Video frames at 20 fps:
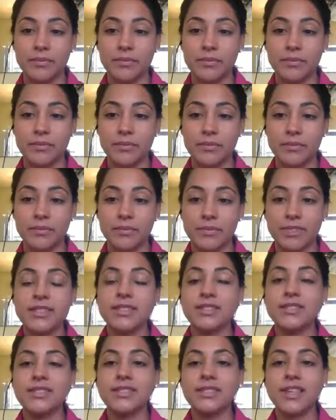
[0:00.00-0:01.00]
And that's the
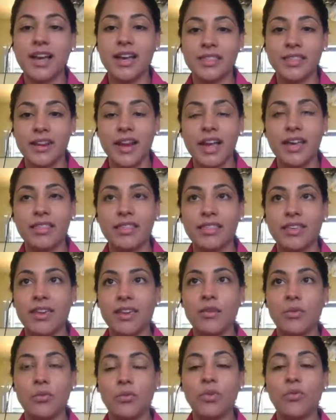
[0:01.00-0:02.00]
side that I
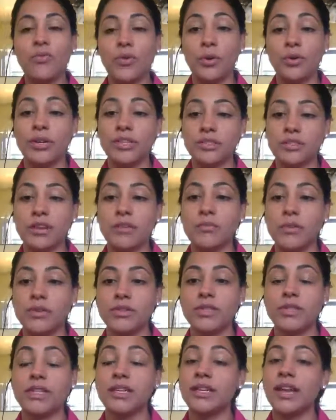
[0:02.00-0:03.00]
think we'll focus on
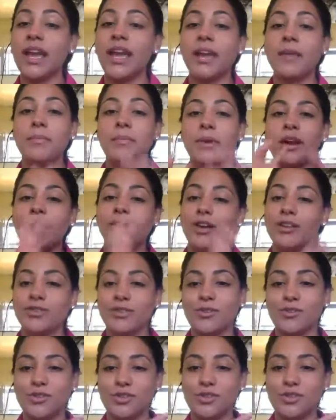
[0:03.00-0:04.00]
mostly today, but I'll
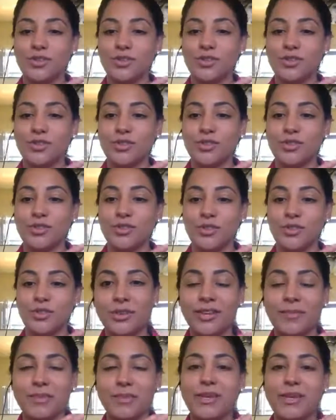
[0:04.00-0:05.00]
also show you how
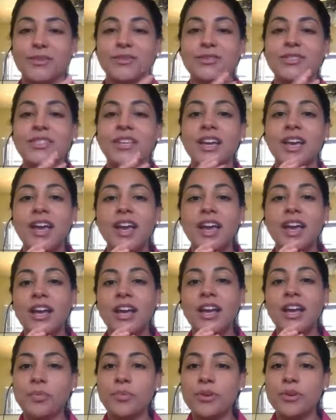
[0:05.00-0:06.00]
Trello can be used
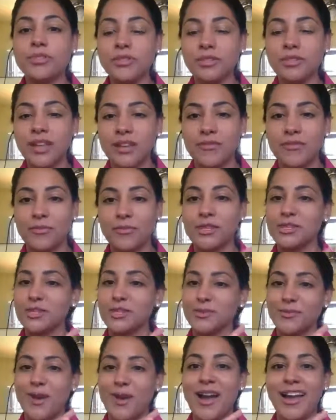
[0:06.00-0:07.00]
in your personal life,
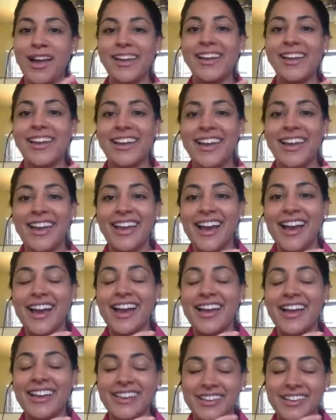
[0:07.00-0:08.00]
which is why,
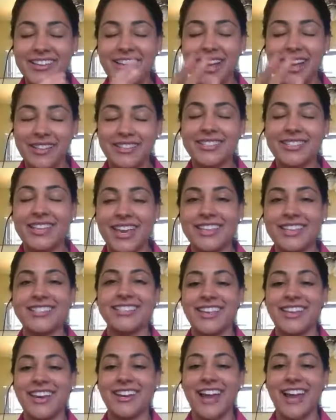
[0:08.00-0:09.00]
as
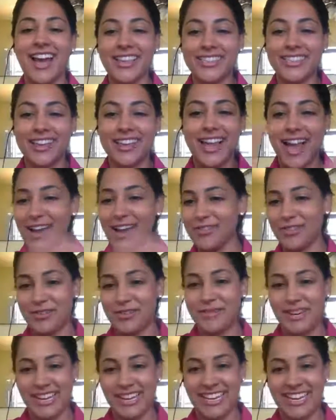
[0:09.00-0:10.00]
Kate said, I think
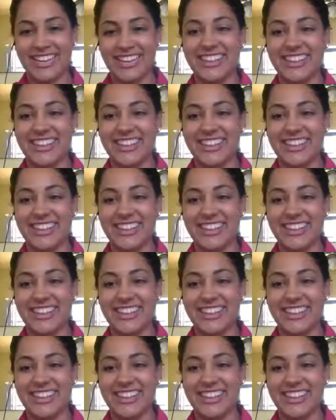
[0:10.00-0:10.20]
everybody